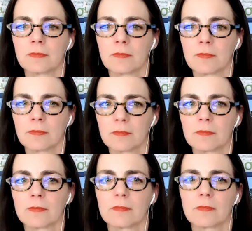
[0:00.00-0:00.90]

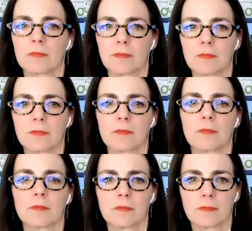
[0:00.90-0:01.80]

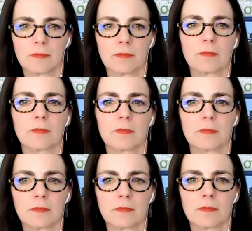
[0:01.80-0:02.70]

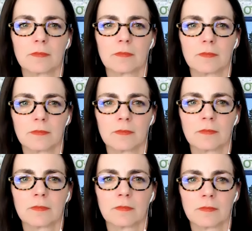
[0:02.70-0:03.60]

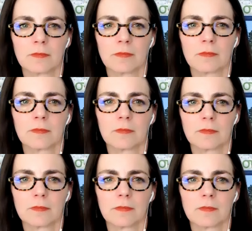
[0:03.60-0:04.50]

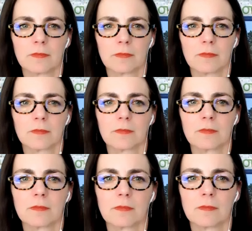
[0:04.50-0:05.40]

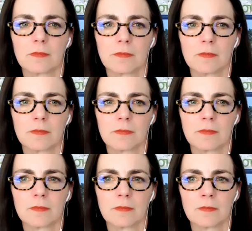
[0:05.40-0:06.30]

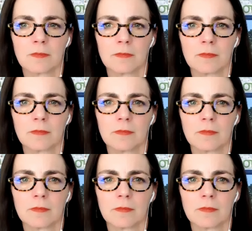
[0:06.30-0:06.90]
The person shown says nothing.